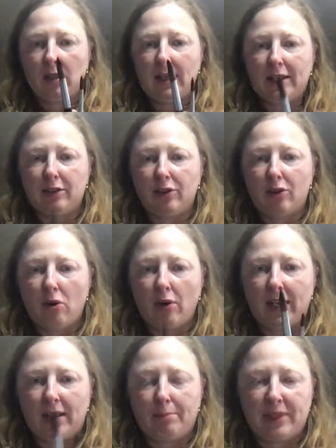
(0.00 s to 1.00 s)
like
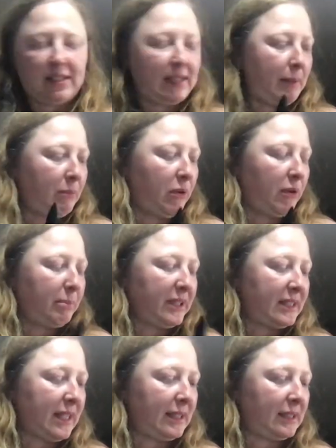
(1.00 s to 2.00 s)
drawing precise more
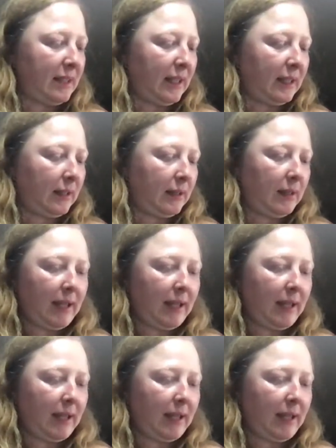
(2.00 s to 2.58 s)
precise thing